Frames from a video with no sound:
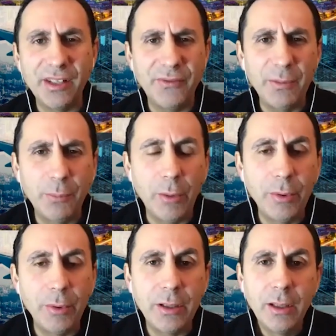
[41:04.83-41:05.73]
I think
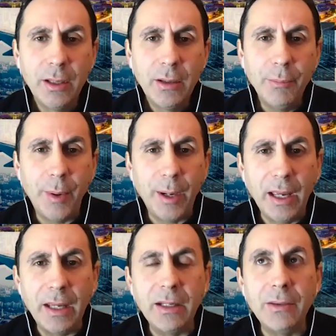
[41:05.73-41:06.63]
probably
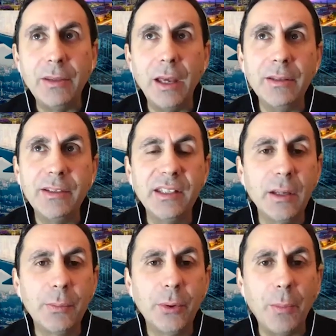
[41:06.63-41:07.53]
Bahrain and
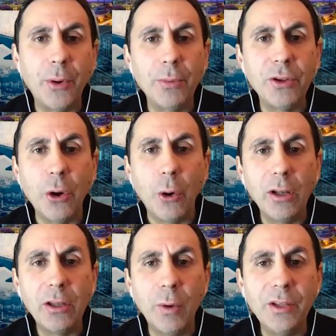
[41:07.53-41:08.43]
Singapore are probably the
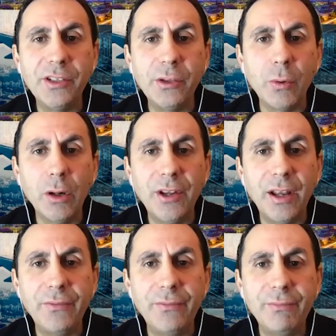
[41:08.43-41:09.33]
only ones in the world that
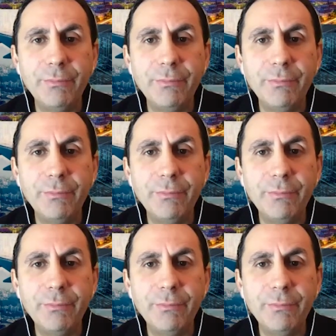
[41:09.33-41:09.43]
have